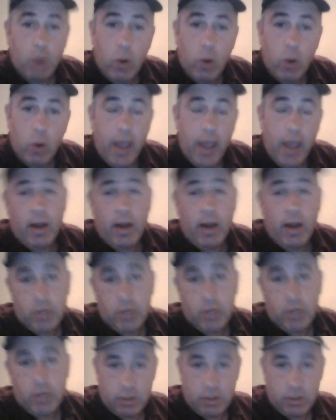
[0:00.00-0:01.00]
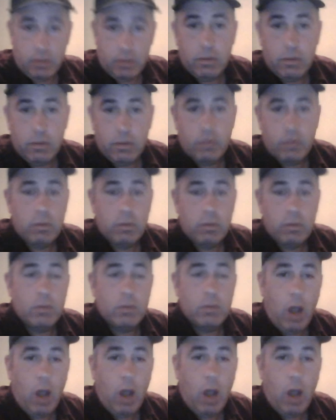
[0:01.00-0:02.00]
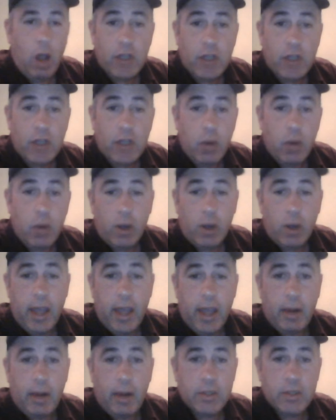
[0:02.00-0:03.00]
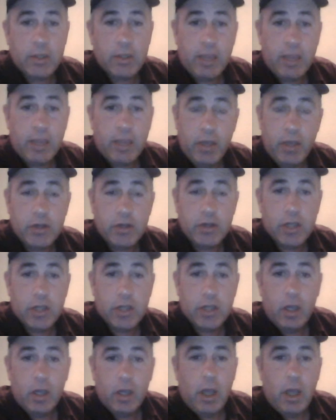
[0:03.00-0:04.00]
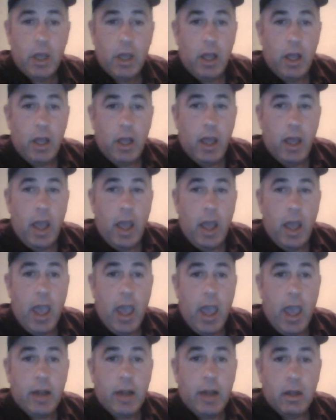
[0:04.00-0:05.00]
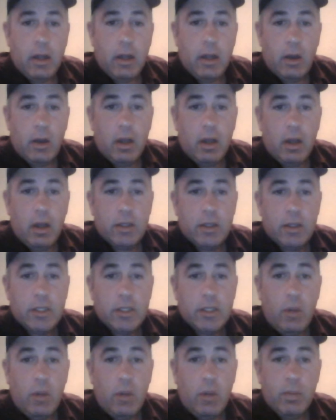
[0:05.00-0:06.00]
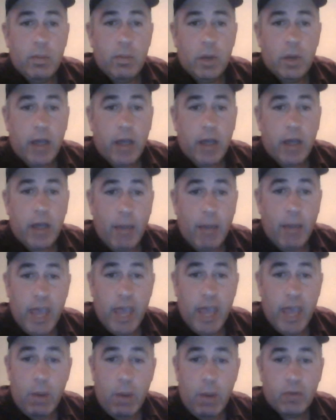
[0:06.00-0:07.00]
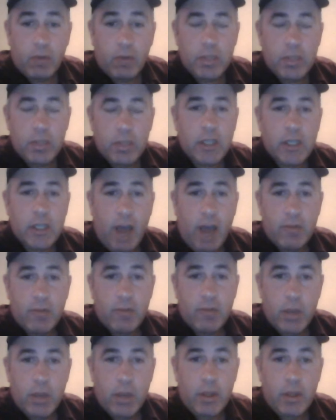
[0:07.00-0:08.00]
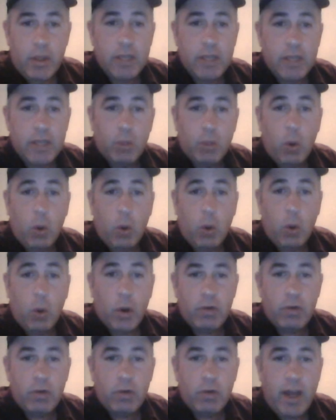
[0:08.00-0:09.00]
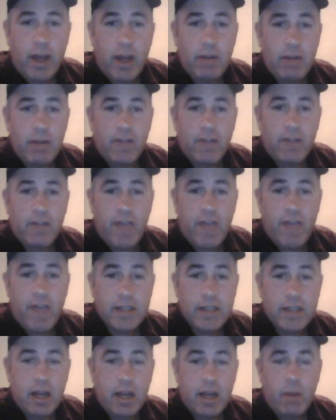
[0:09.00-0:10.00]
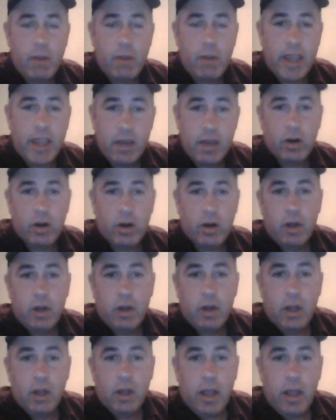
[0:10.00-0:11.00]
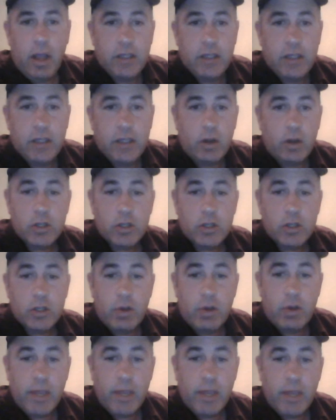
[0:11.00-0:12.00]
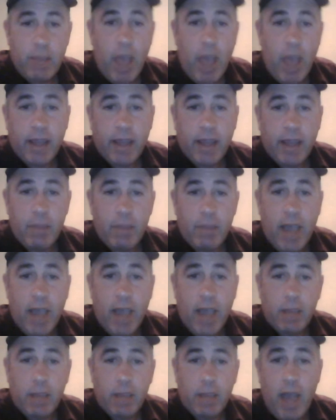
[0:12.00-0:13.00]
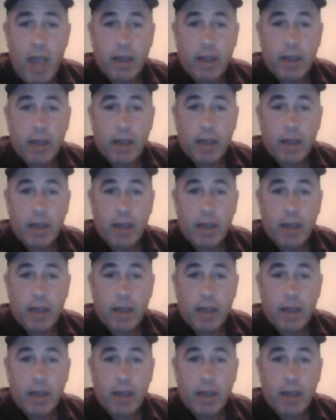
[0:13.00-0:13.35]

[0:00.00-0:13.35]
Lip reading: roadway, and I was on the sidewalk, and I was taking pictures. And a cop came up from the side of me with his bullhorn right in my face and in my ear, and started screaming, "Get back! Get back! Get back!"